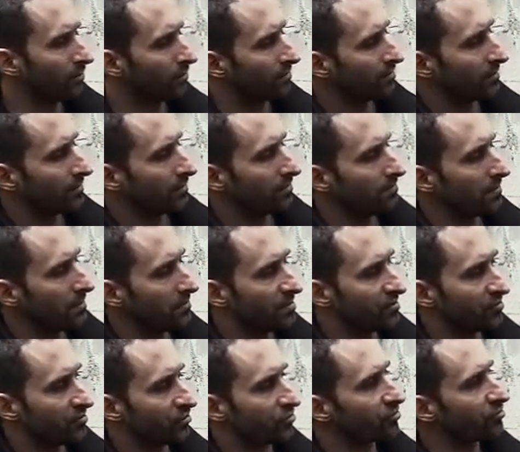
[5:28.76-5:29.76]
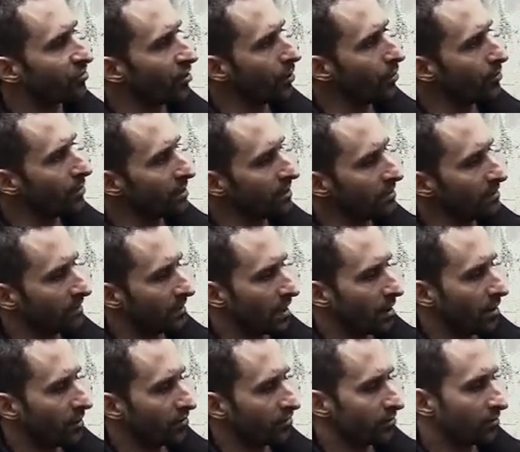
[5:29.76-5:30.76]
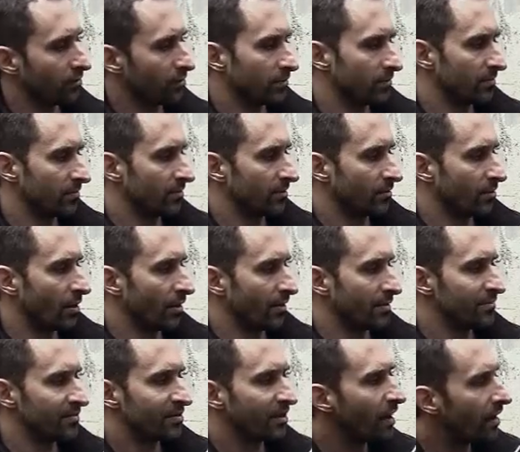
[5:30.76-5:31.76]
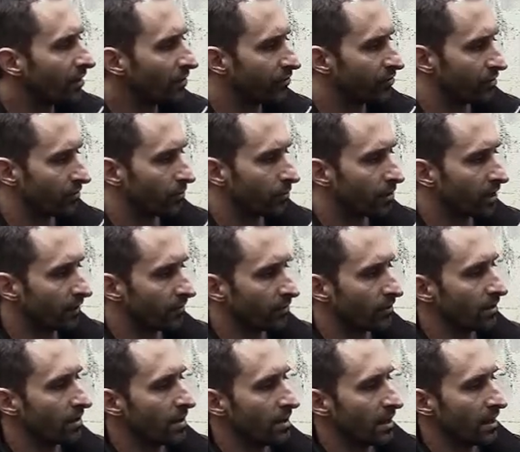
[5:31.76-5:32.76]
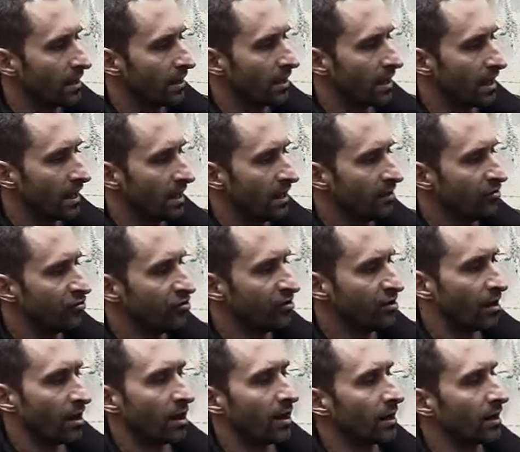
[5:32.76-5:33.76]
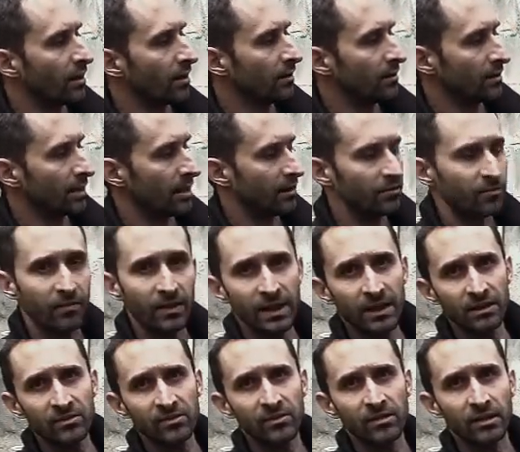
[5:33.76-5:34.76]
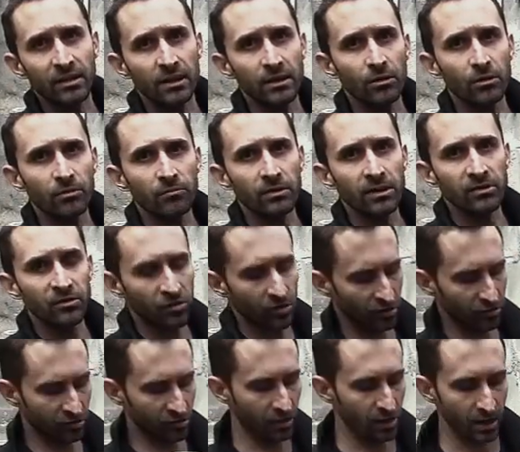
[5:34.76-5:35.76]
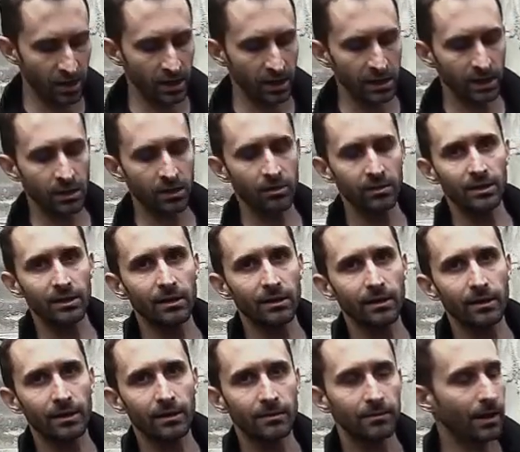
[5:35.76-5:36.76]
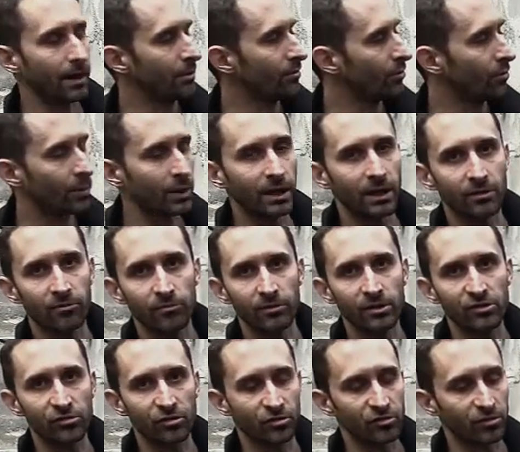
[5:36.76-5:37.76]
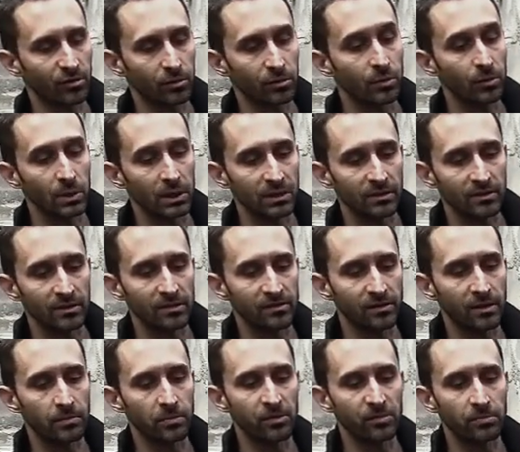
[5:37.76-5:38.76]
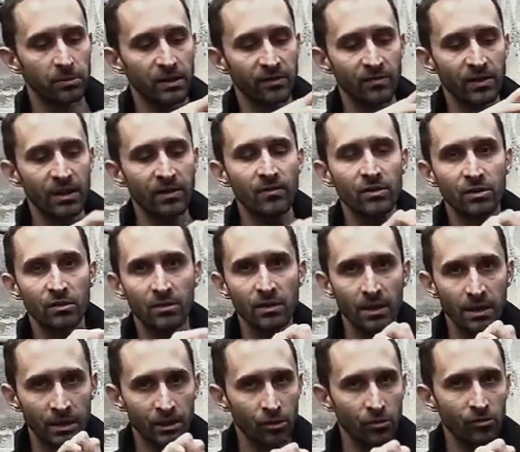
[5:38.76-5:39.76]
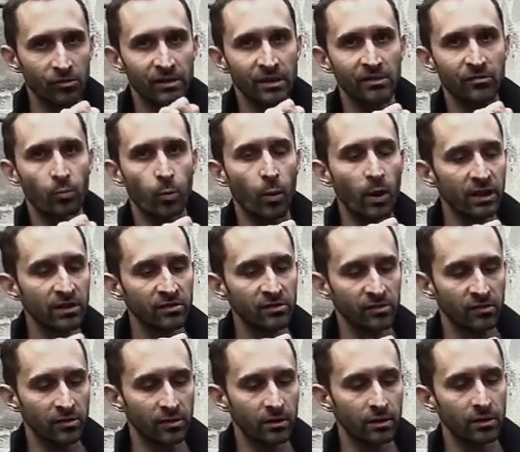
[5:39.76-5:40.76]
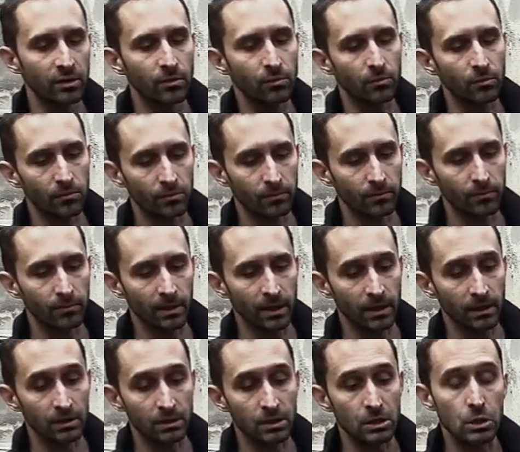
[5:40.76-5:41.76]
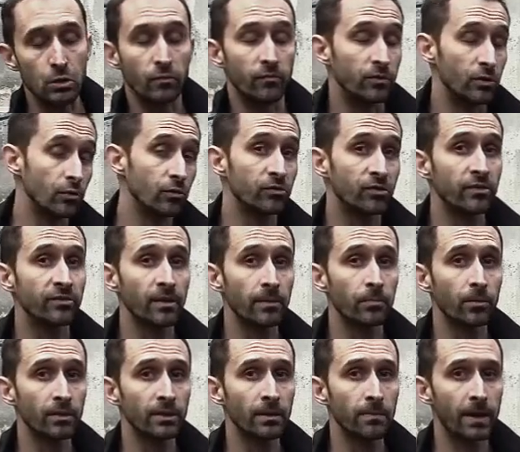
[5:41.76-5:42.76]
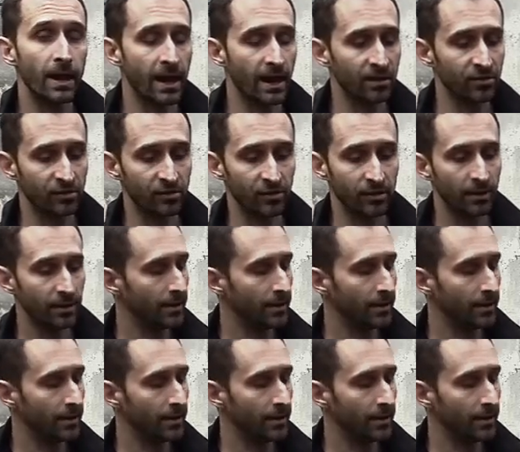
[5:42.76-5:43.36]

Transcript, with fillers: know, maybe this is their slogan. They also call themselves, or whatever, AGR, Advanced Gear Research. You know, I don't know what kind of research they were doing into these zippers, but if you even use these once, you've used a zipper in the past,